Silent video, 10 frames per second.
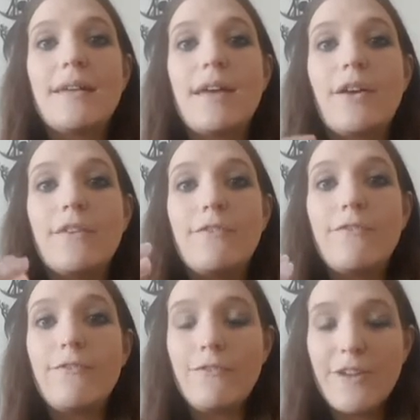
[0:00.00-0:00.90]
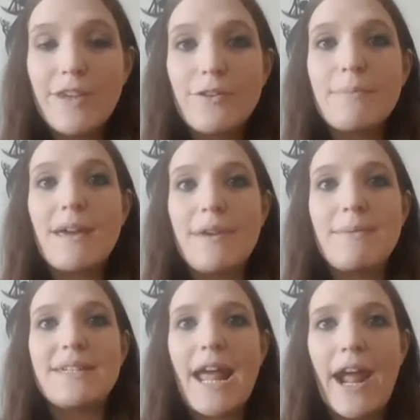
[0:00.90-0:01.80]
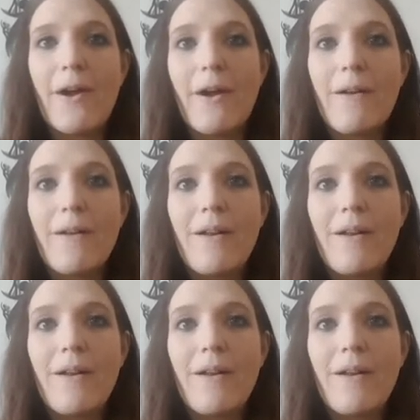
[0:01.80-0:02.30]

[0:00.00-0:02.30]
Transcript: I could feel my baby's hair.